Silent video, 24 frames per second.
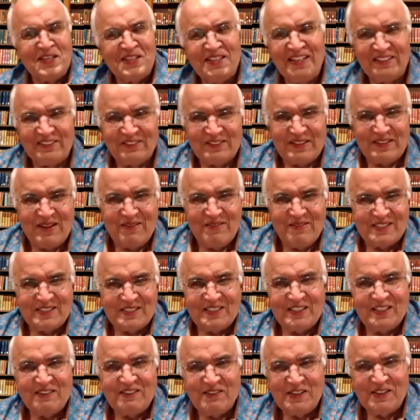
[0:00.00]
economics.
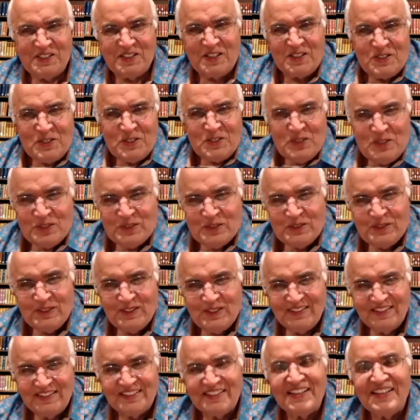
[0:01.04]
What are you gonna do,
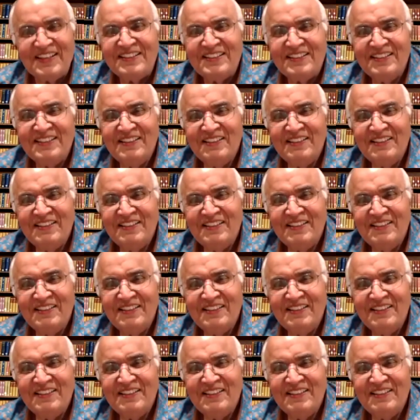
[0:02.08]
right?